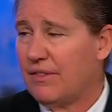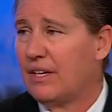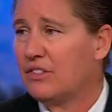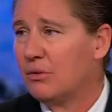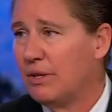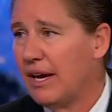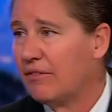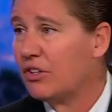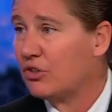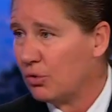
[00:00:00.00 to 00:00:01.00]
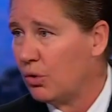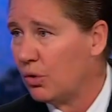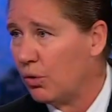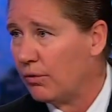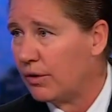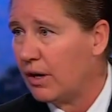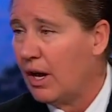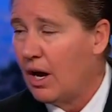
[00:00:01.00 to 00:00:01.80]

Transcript: things do we have control over?